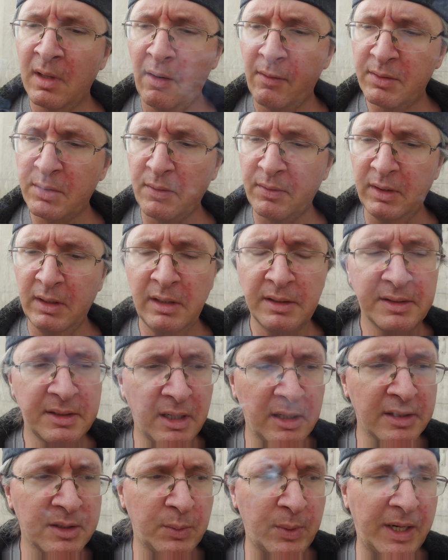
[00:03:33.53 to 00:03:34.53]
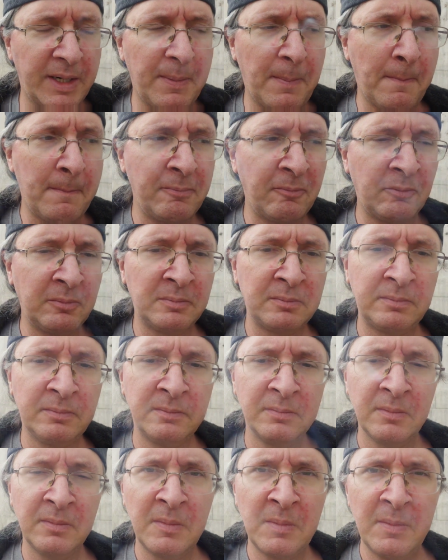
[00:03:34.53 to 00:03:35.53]
Every so often a little subtle sweet.
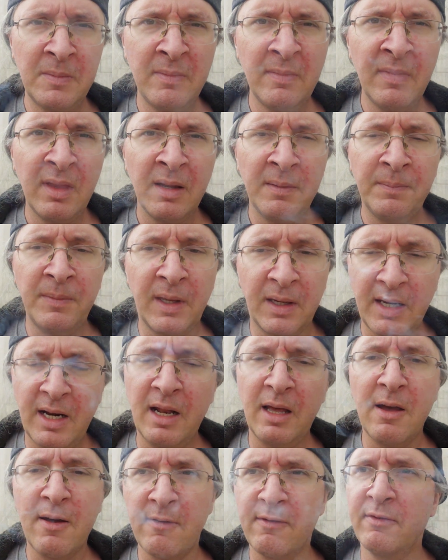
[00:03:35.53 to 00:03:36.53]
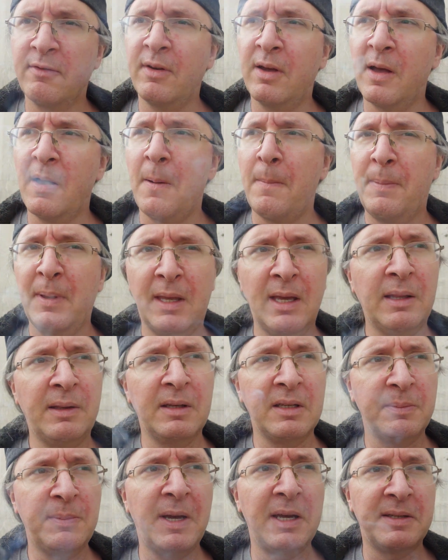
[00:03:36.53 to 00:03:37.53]
That kind of
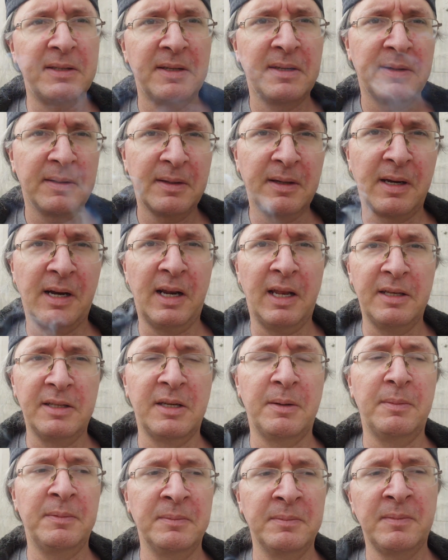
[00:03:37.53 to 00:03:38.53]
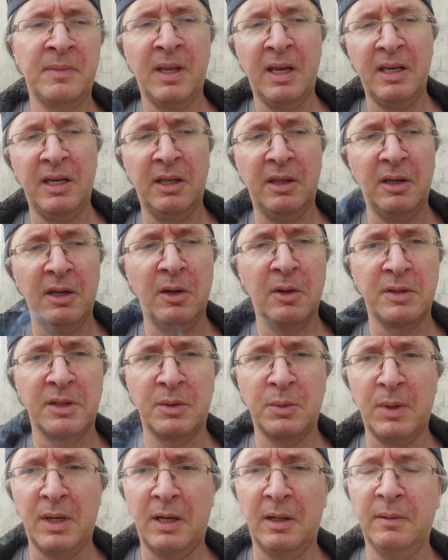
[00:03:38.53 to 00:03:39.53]
picante spice kind of ends up hitting you in the nose
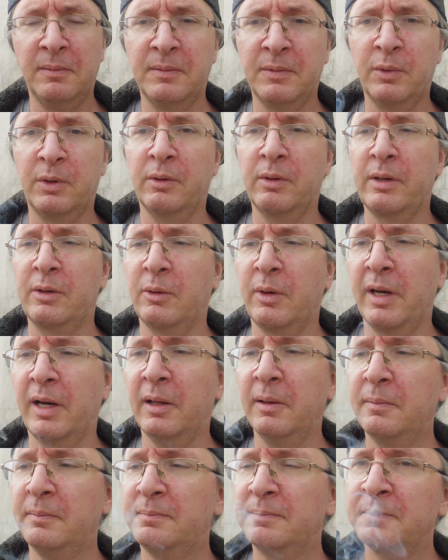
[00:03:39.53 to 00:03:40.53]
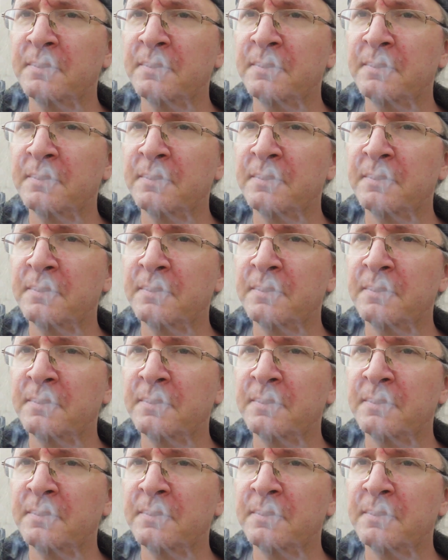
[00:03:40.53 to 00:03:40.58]
as well with the retrohale.